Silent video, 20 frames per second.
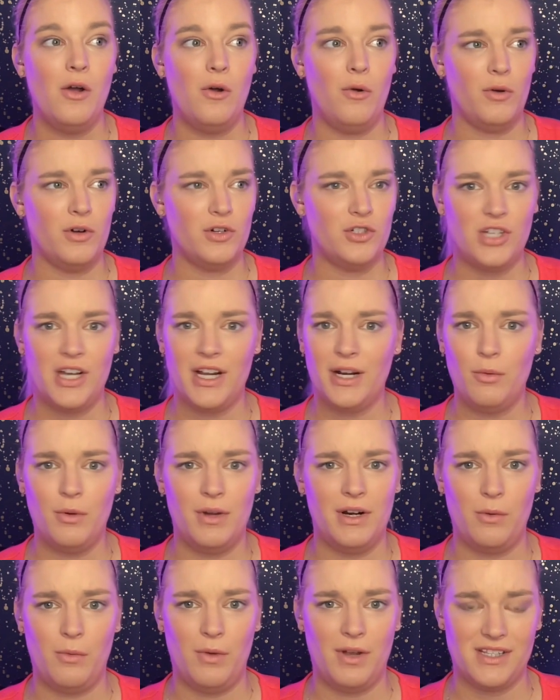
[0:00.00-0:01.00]
or check what
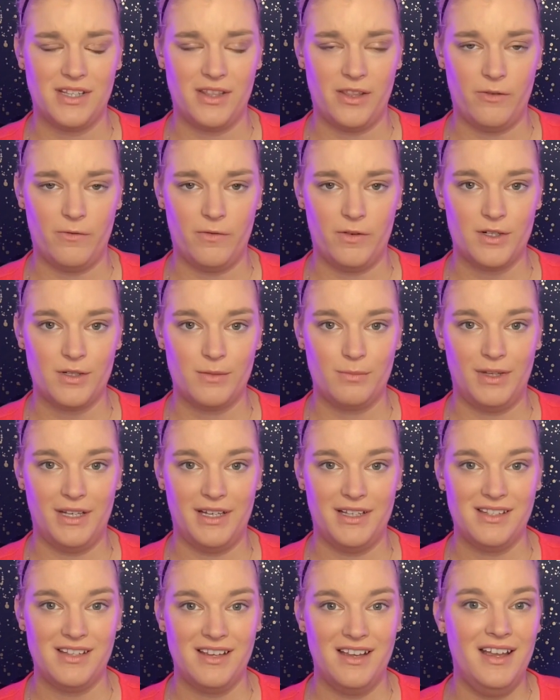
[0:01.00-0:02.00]
it was in the first
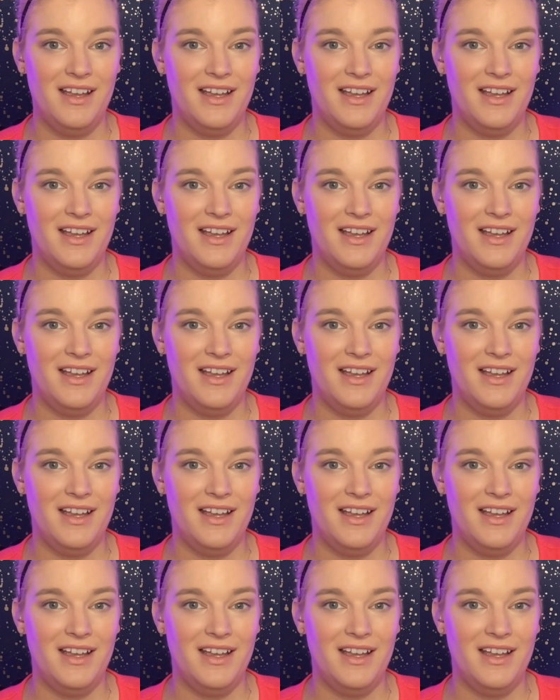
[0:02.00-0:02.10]
place,